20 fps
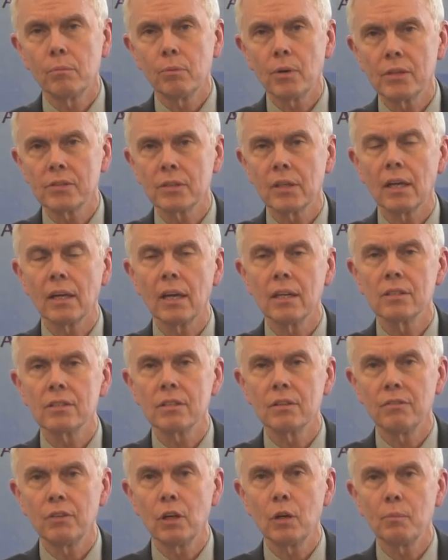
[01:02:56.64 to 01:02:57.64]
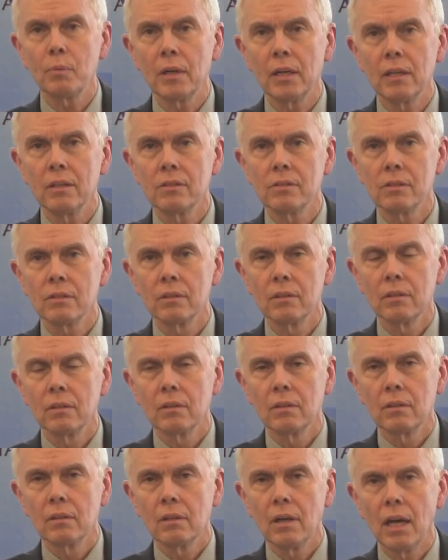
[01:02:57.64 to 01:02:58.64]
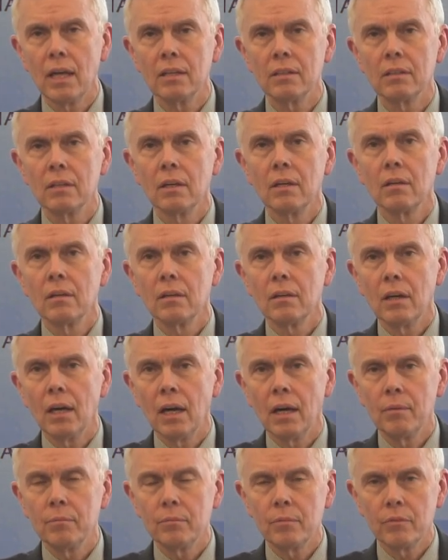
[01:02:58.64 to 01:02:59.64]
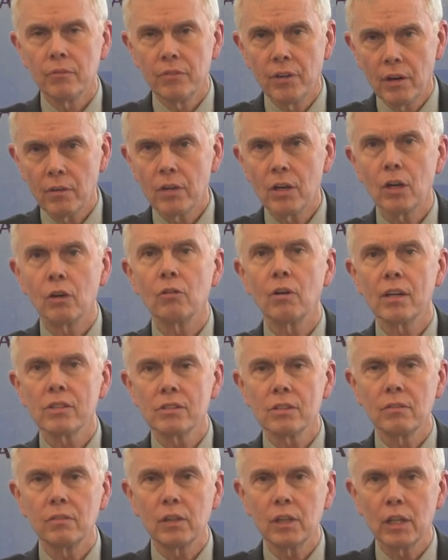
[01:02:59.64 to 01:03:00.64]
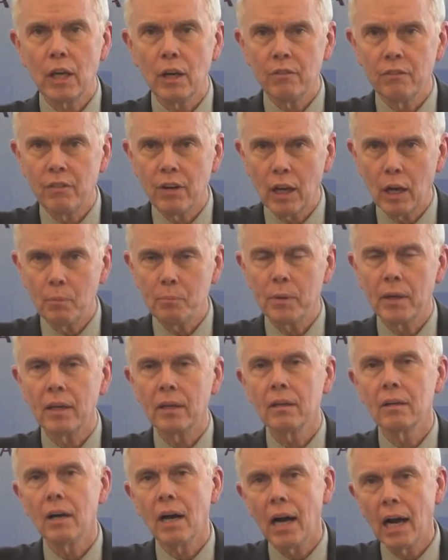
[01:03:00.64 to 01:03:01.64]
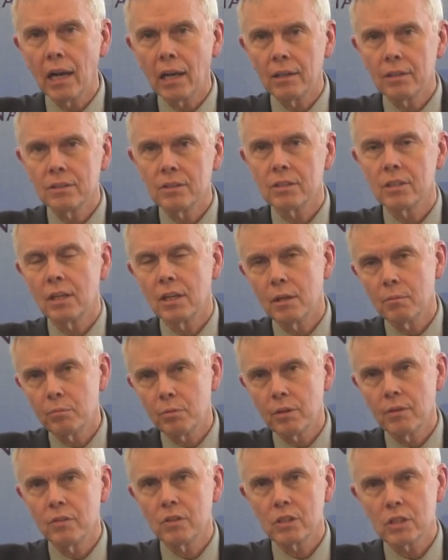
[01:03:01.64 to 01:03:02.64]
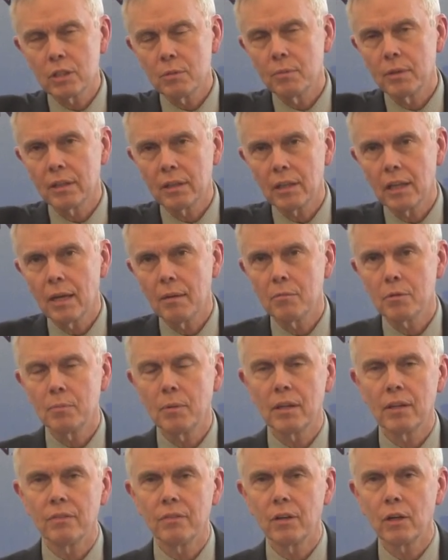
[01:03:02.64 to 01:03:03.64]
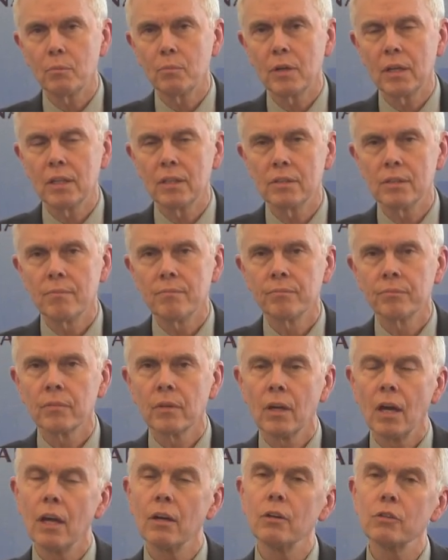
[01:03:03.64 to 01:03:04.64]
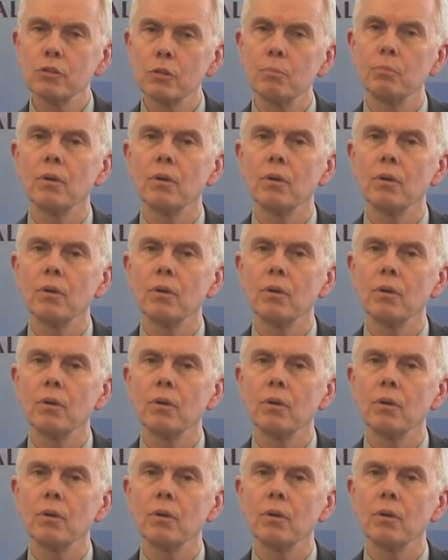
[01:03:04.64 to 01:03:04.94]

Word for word: pressing against the Philippines and um, very aggressively enveloping islands that had previously been claimed by the Philippines and also